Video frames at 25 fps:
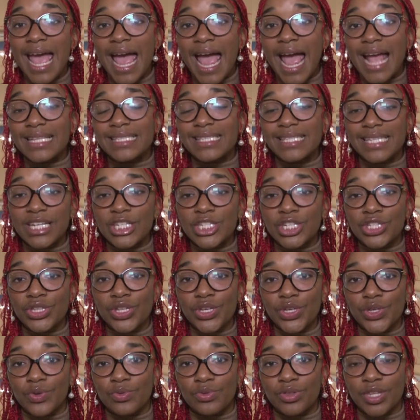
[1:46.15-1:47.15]
and teaching
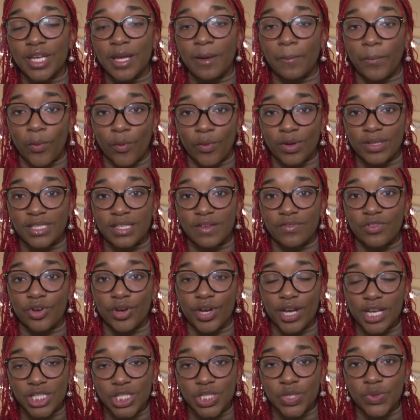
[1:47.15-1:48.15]
the youth the importance of their
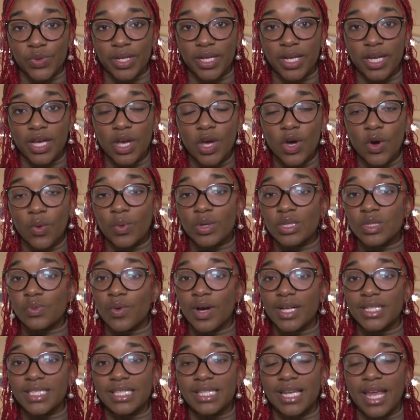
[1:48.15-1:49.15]
history was
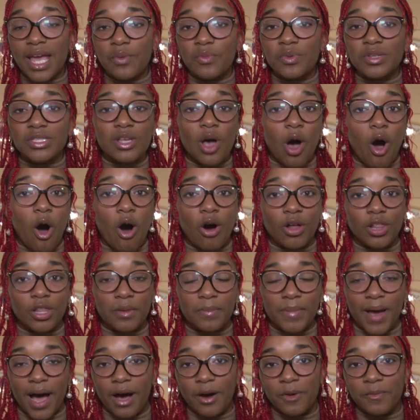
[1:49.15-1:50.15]
what today was all
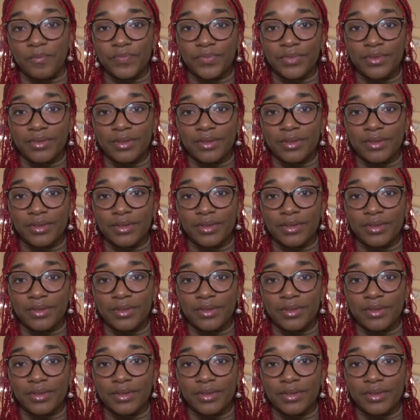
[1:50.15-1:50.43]
about.